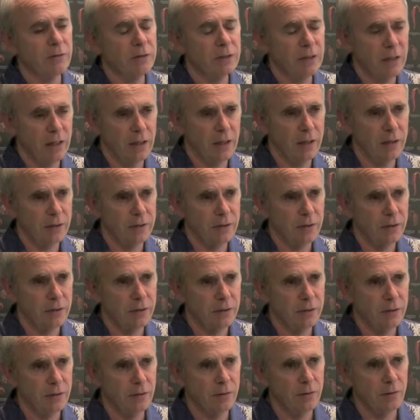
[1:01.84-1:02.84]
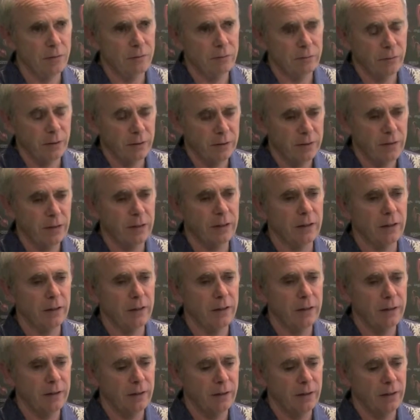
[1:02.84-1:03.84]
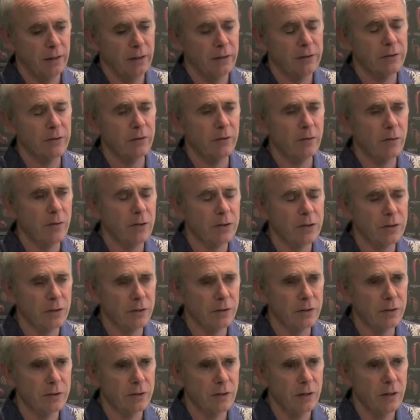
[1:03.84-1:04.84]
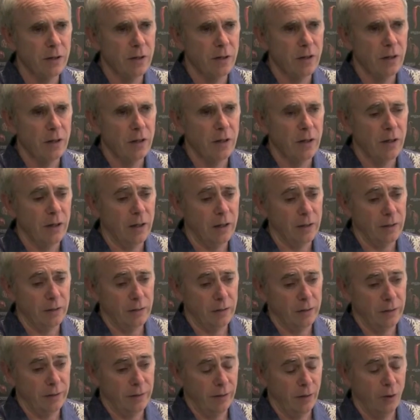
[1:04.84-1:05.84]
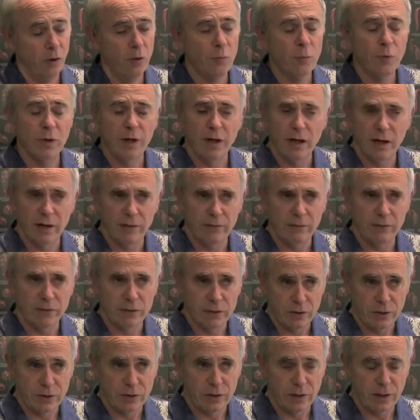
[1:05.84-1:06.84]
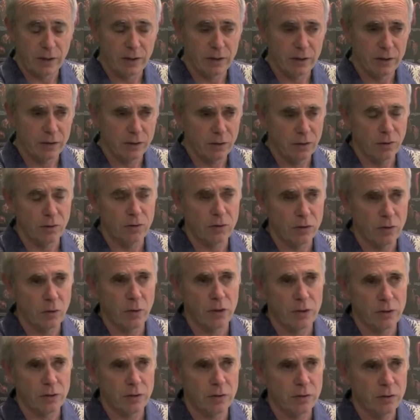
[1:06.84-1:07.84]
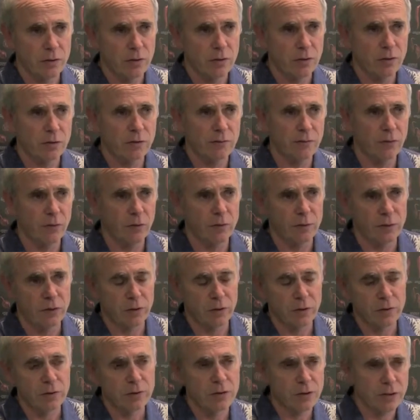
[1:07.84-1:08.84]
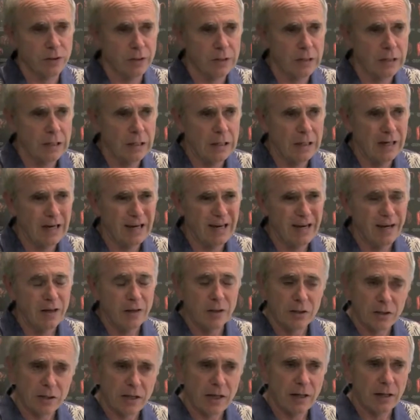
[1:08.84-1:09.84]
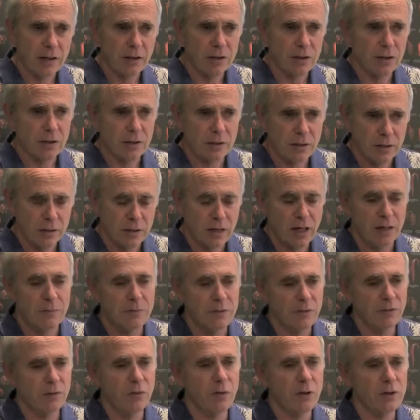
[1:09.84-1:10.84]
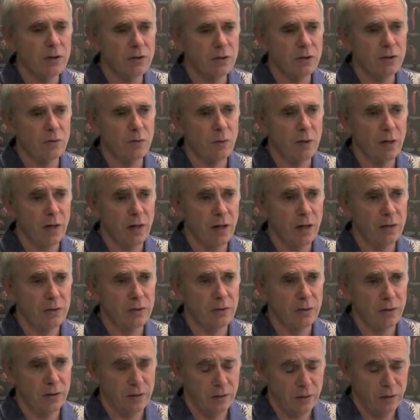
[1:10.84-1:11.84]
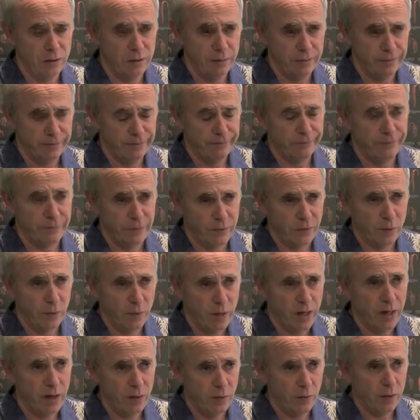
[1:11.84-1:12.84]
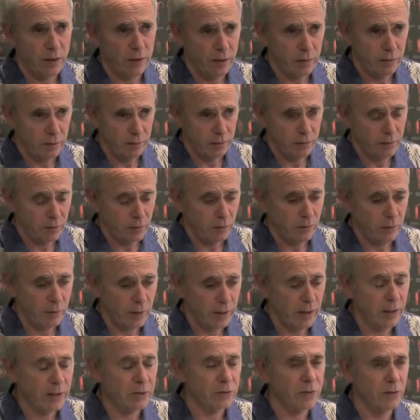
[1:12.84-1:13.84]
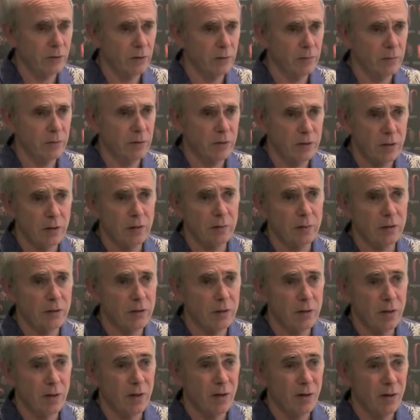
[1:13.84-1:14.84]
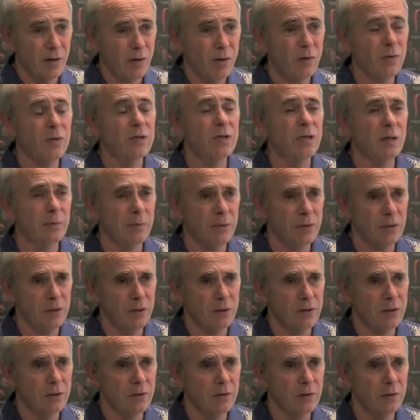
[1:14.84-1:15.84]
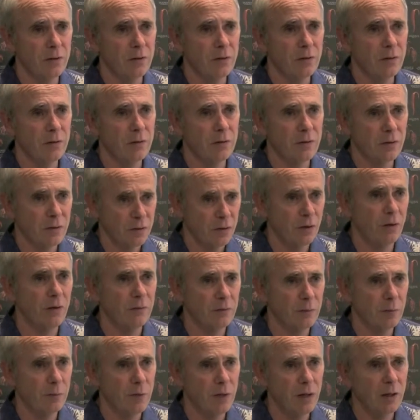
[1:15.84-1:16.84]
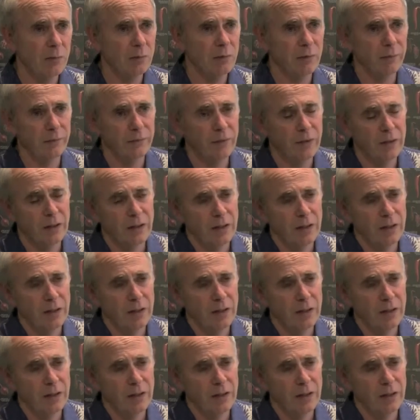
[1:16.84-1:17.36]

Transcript: of science, it's to articulate and answer questions, and the hope we have in society is that those questions inform solutions. The challenge is the types of questions we ask and the way we answer them determines who's in a position to solve a problem.